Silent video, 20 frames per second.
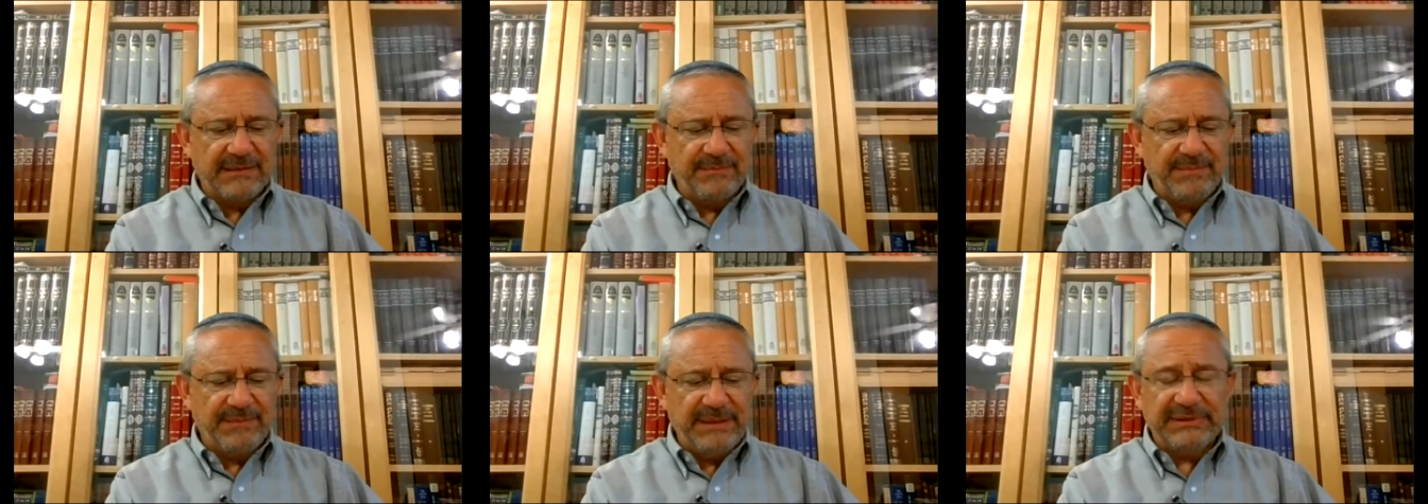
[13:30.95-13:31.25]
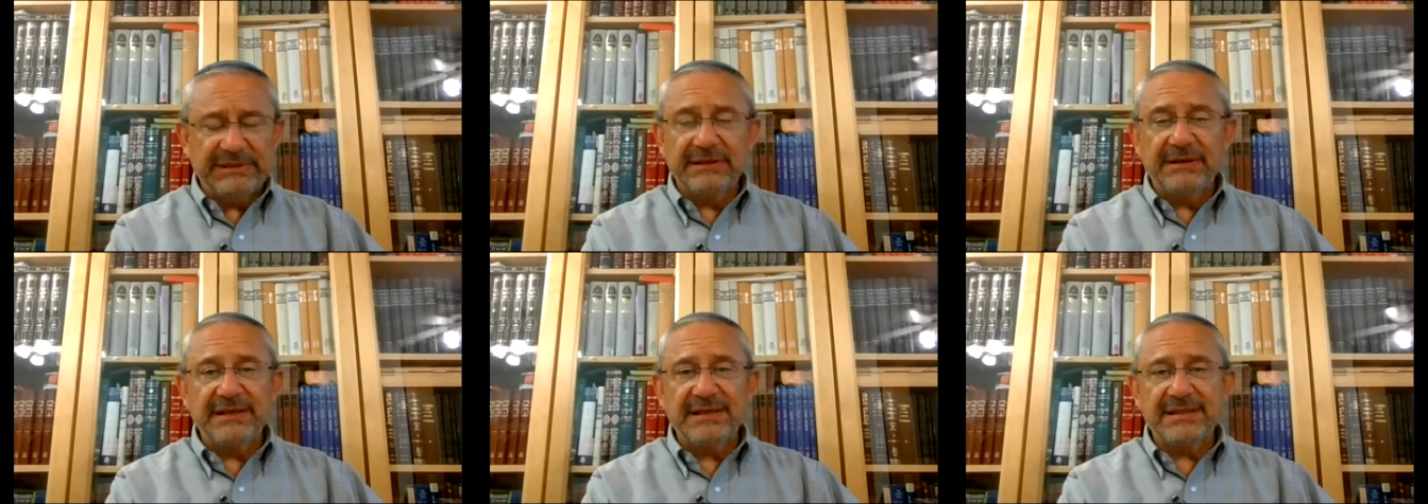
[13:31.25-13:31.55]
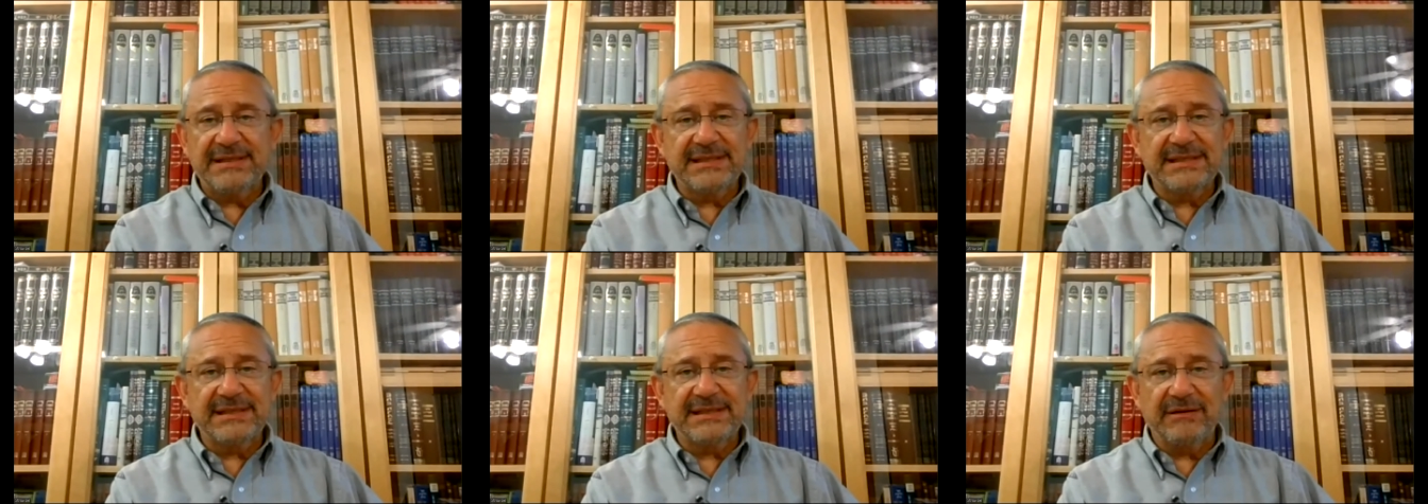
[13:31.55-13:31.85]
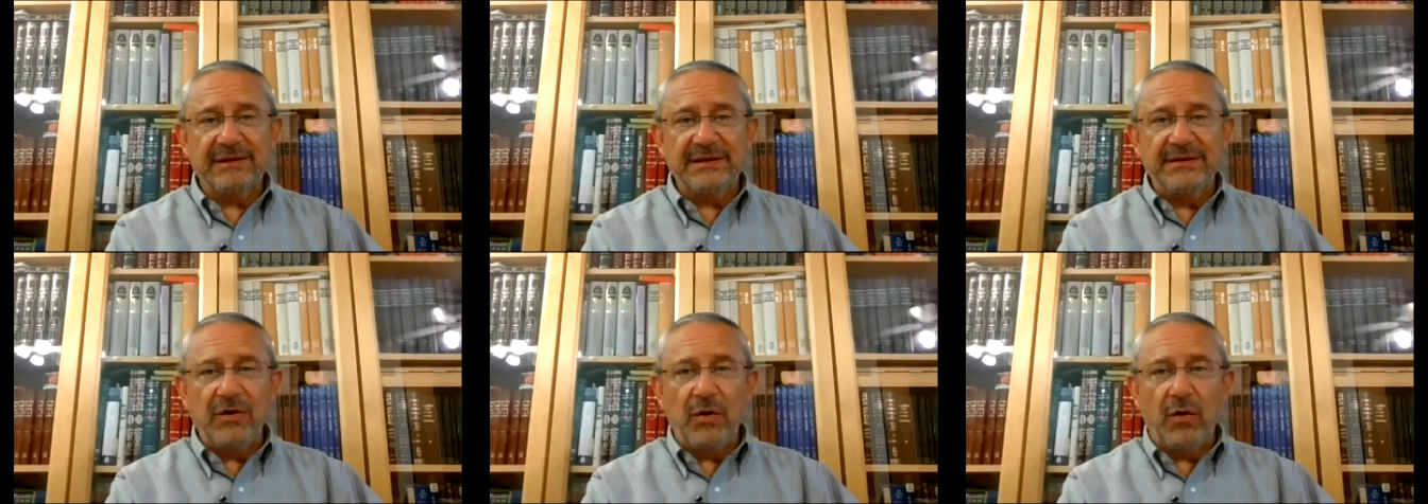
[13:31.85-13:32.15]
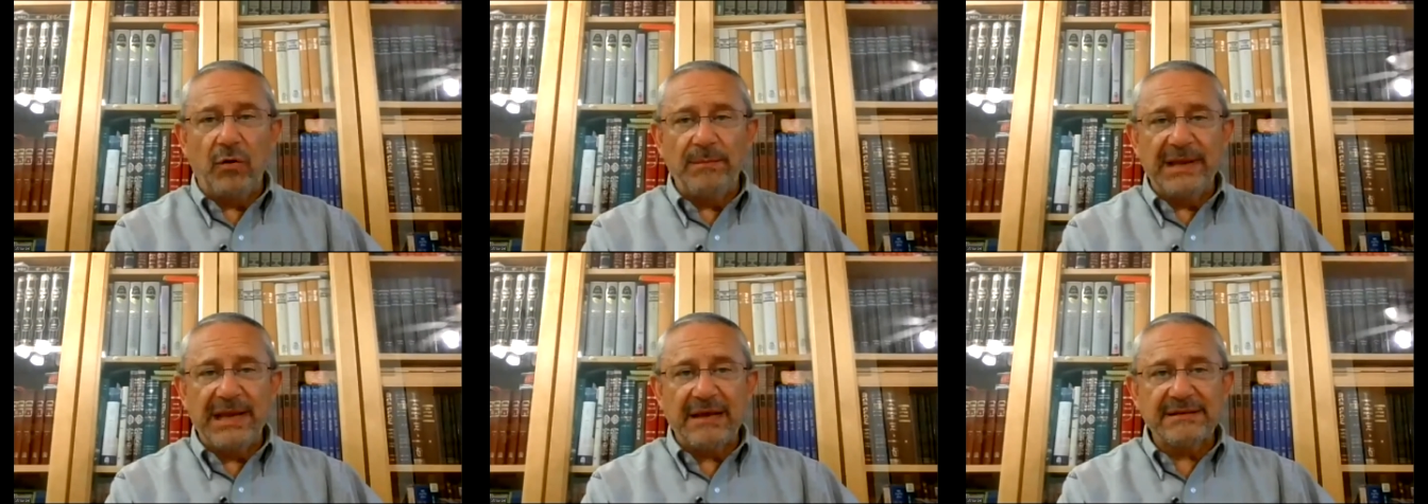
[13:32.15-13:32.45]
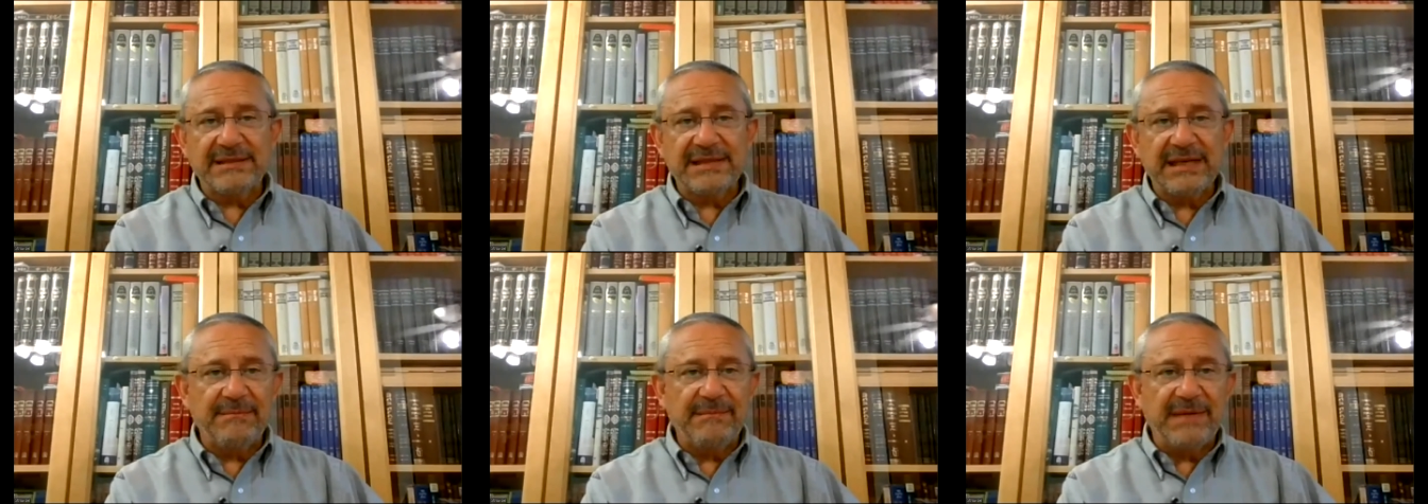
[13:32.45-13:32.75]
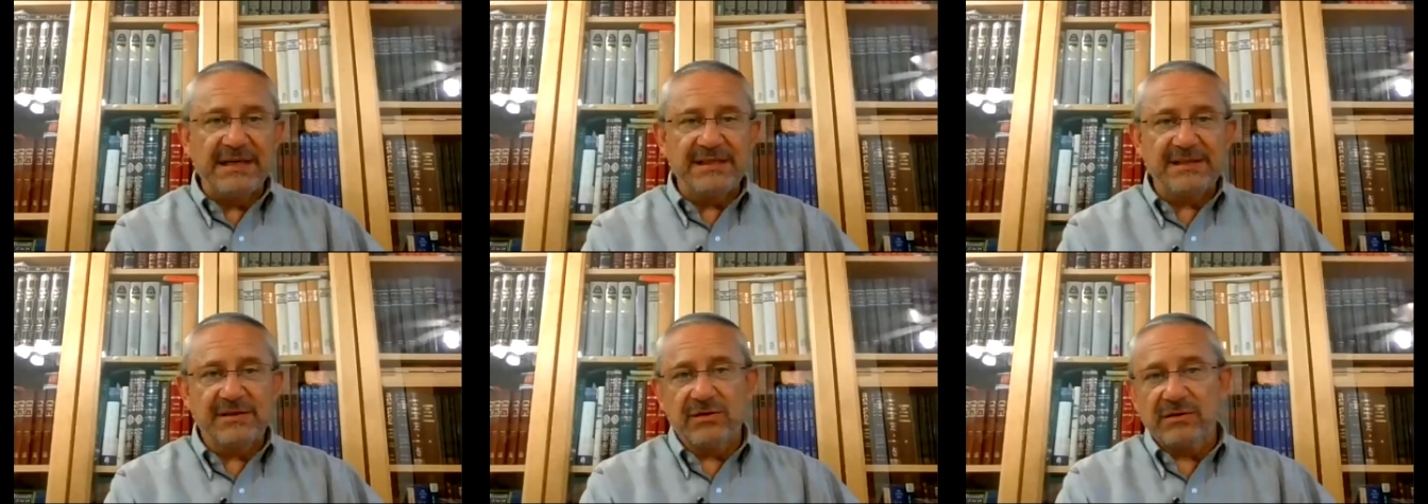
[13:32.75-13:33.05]
and people don't necessarily know me
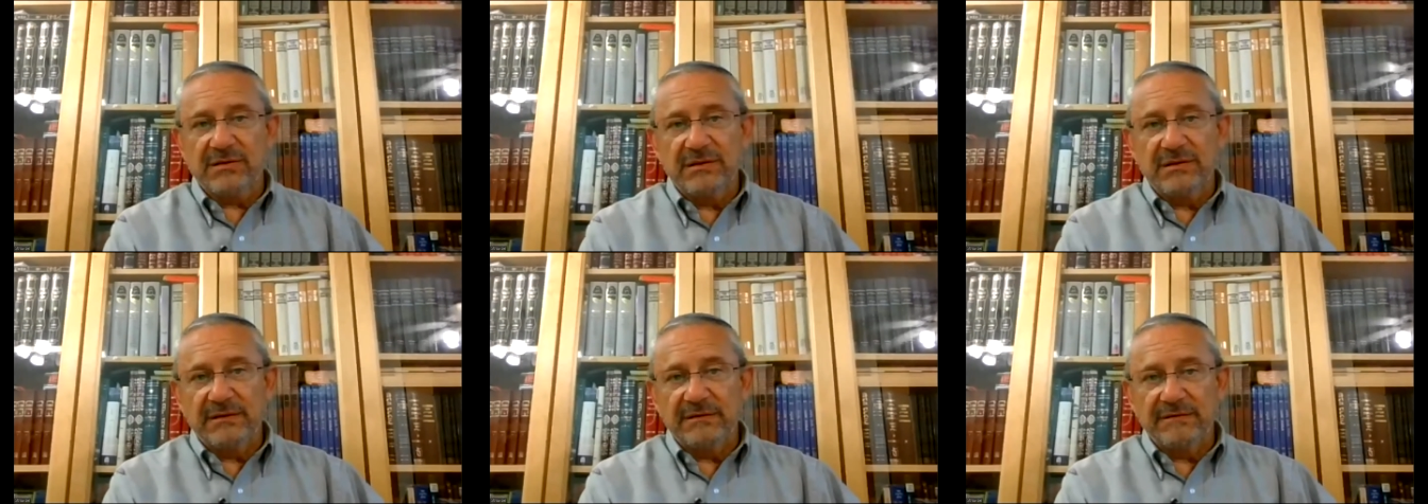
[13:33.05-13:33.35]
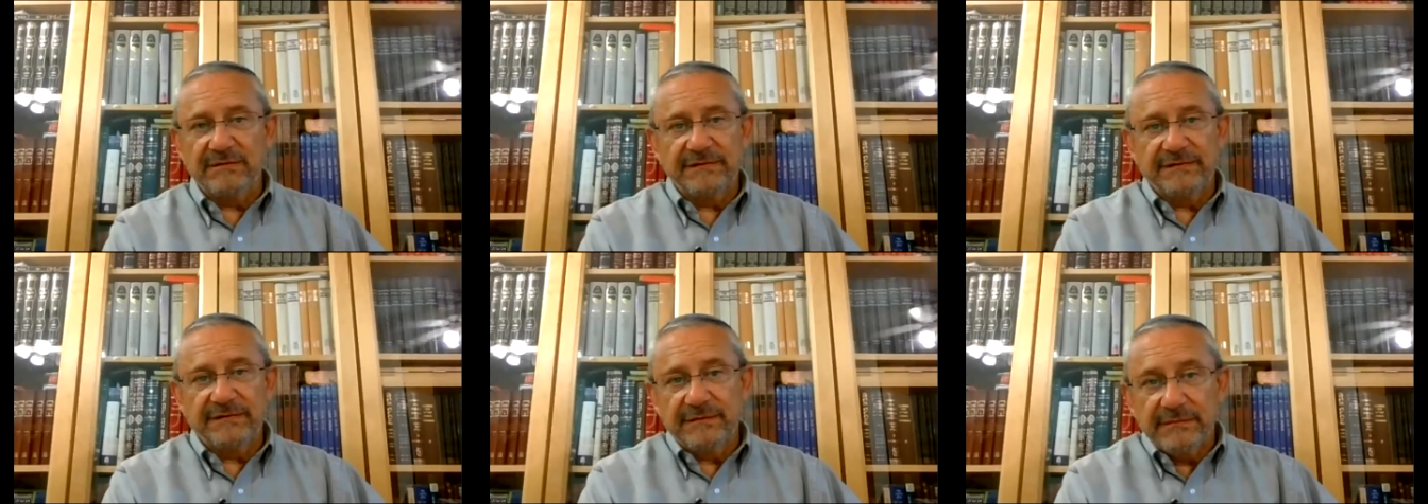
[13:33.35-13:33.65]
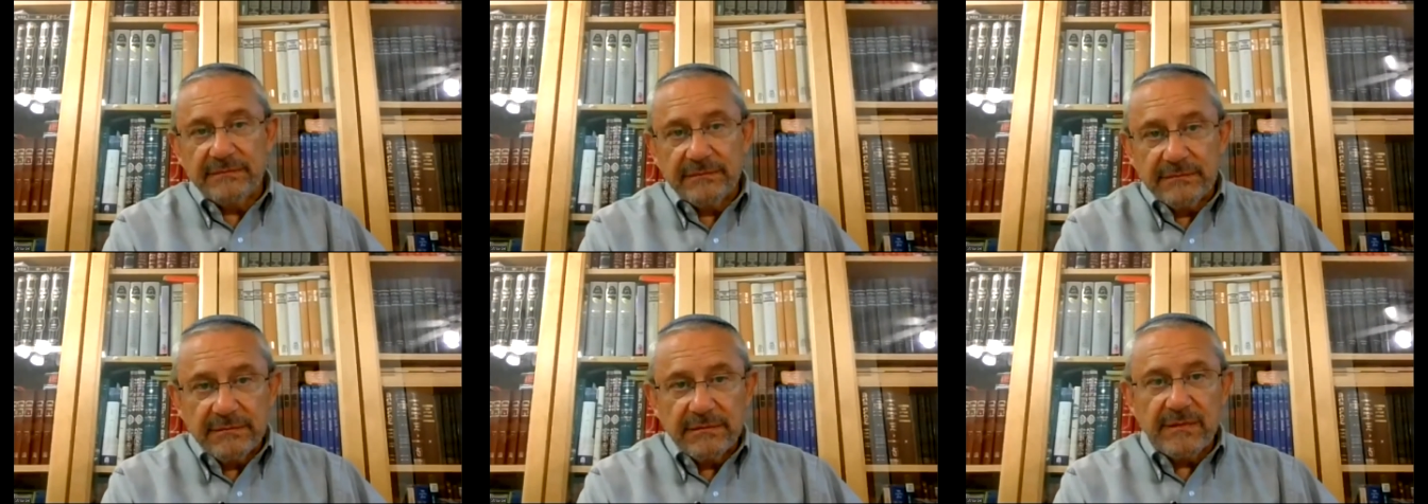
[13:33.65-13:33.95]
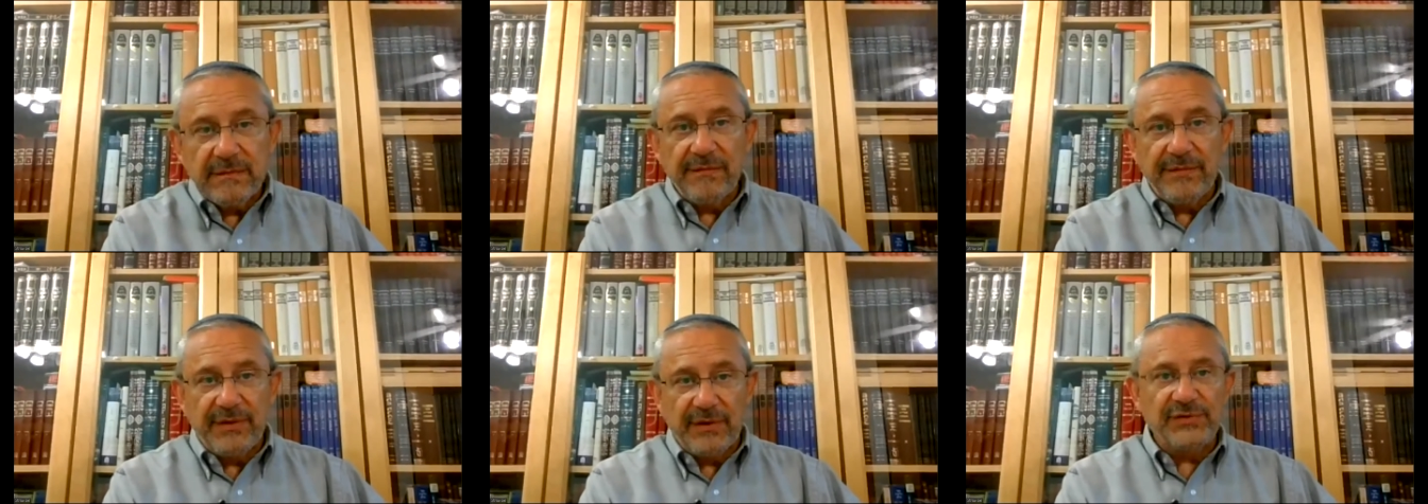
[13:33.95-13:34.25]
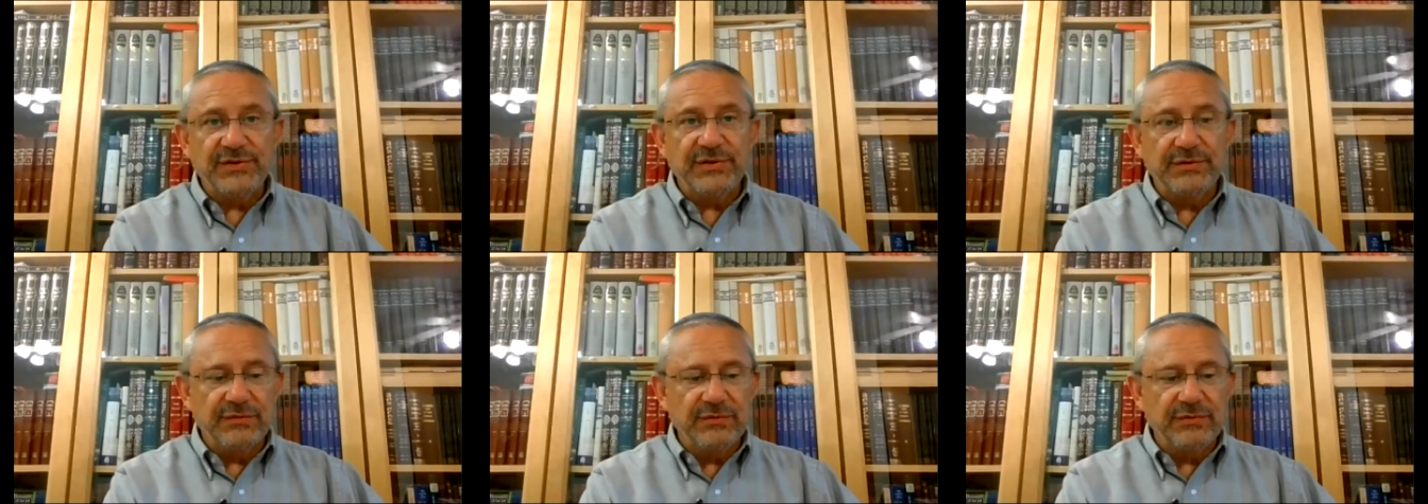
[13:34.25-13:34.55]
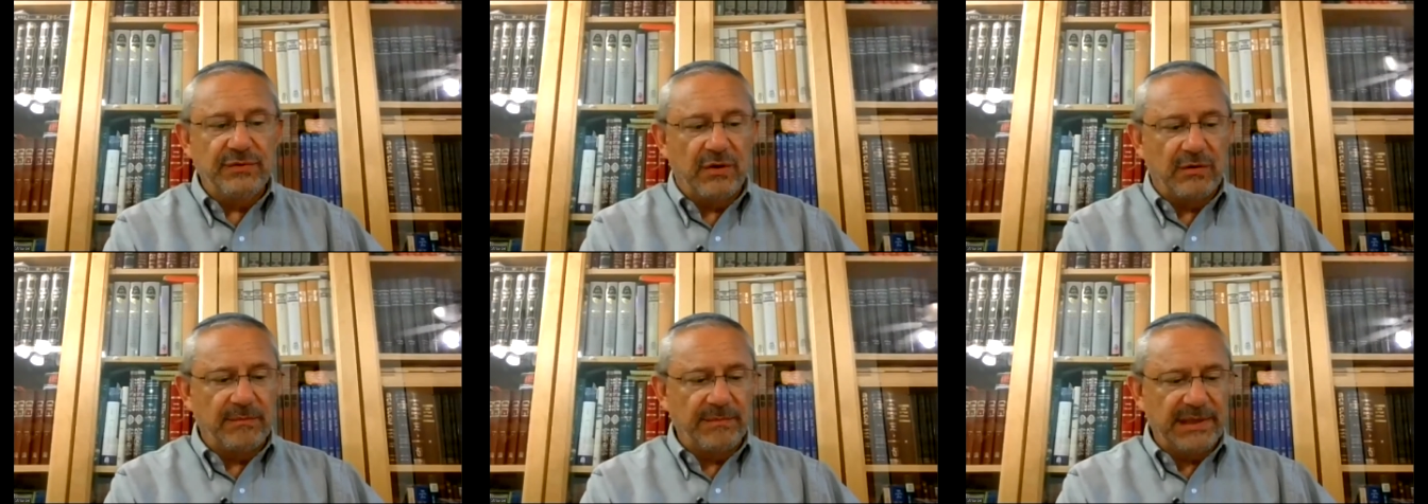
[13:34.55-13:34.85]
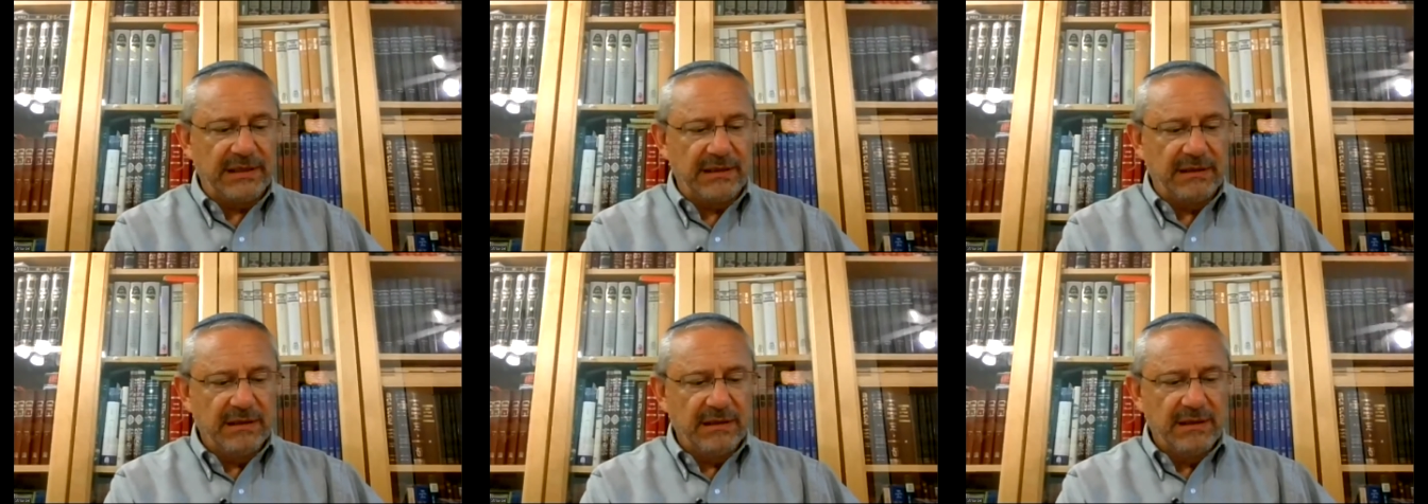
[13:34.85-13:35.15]
outside my circle of those who do know
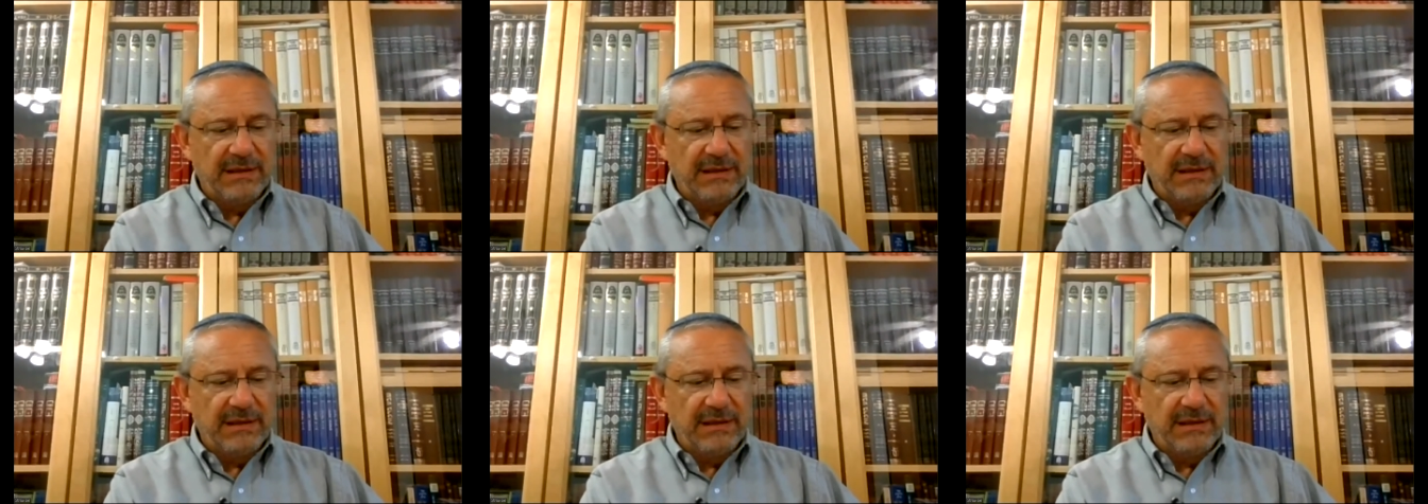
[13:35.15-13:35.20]
me.